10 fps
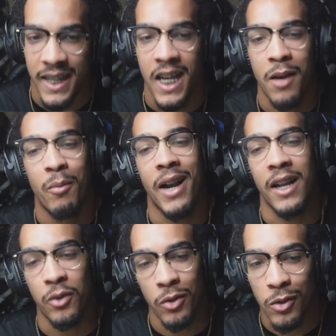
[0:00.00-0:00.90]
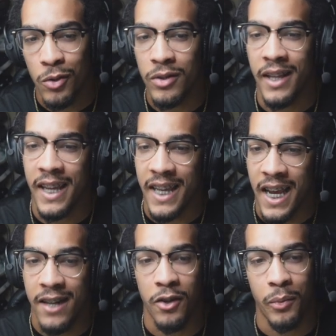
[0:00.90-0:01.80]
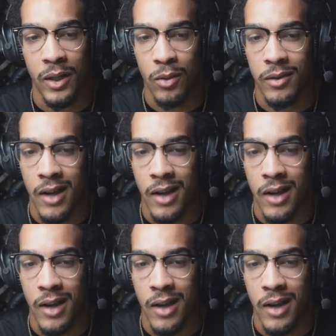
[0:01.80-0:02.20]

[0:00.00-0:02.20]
but I do lose again the reload time.